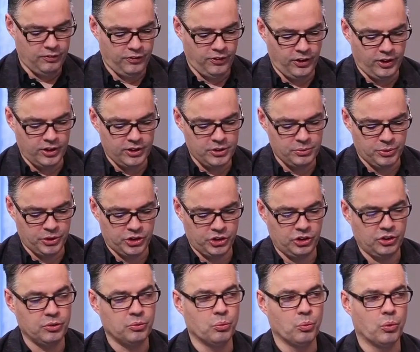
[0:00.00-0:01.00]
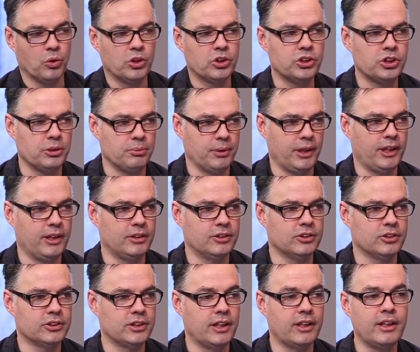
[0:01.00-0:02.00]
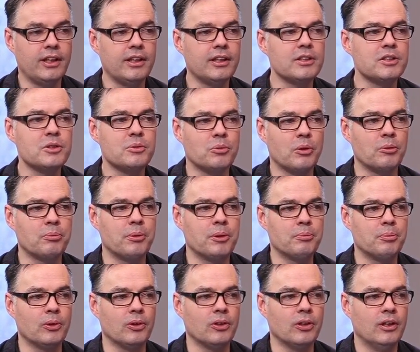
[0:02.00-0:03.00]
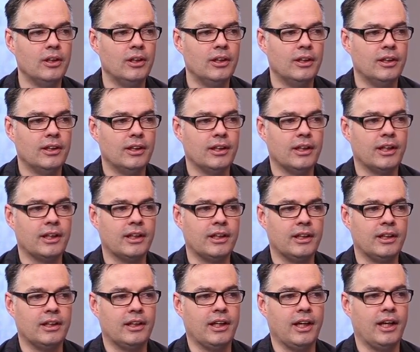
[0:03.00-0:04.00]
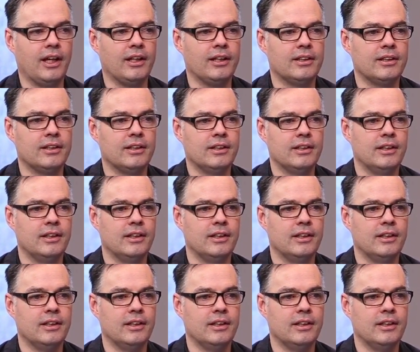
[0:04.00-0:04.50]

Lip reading: First, we shouldn't worship angels. I think this is where people get